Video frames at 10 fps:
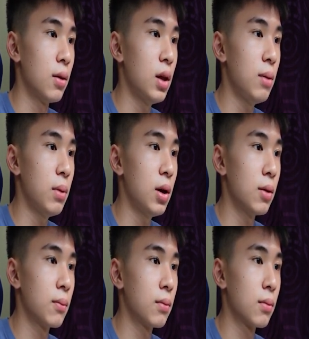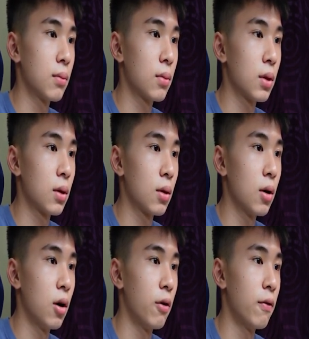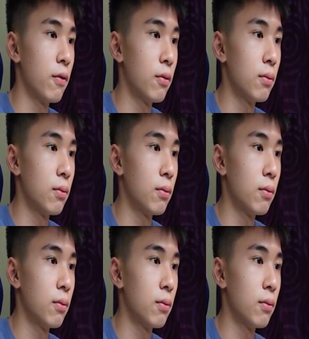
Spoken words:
limit of